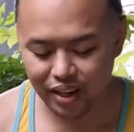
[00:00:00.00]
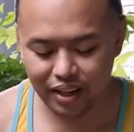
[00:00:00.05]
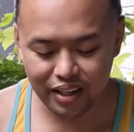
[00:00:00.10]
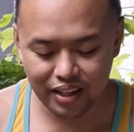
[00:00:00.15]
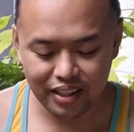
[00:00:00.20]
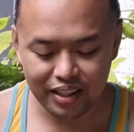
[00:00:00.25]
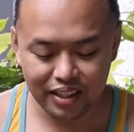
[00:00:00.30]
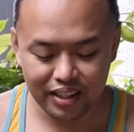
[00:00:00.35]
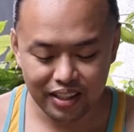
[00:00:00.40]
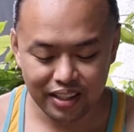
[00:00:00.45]

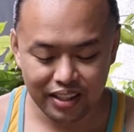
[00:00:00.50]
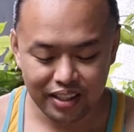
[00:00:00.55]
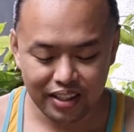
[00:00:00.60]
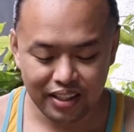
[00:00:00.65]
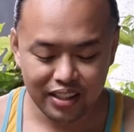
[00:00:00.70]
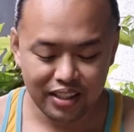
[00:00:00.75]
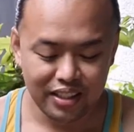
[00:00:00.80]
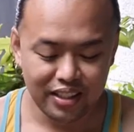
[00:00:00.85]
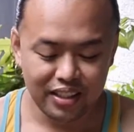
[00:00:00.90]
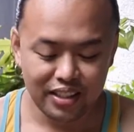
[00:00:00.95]

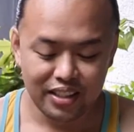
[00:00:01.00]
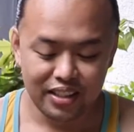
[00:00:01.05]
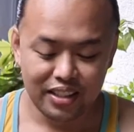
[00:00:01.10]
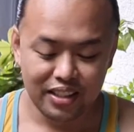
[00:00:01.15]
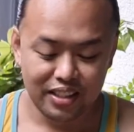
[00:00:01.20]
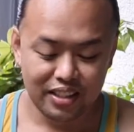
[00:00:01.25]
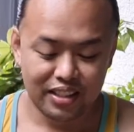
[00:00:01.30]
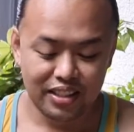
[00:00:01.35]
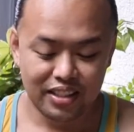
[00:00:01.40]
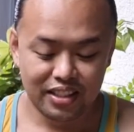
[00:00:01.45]

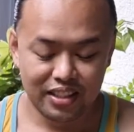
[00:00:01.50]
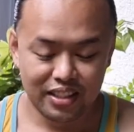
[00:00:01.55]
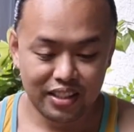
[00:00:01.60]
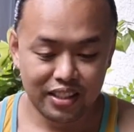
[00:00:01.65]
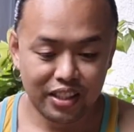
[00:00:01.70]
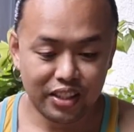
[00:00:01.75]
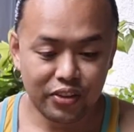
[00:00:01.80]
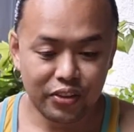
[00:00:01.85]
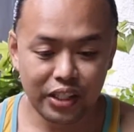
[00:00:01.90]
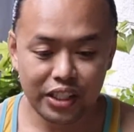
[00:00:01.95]

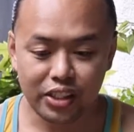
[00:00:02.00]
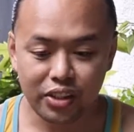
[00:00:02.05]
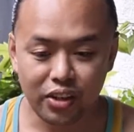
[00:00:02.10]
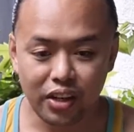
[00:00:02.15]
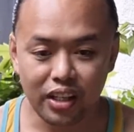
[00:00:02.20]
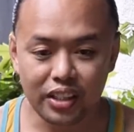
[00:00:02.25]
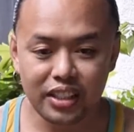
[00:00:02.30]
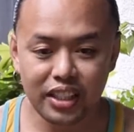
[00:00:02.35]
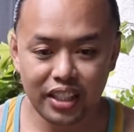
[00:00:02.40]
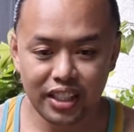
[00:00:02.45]
it?
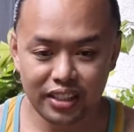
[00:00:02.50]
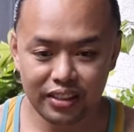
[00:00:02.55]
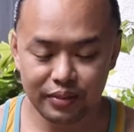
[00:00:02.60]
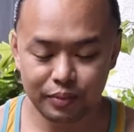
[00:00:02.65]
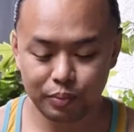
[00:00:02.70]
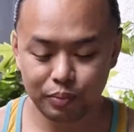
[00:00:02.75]
Crisscross it,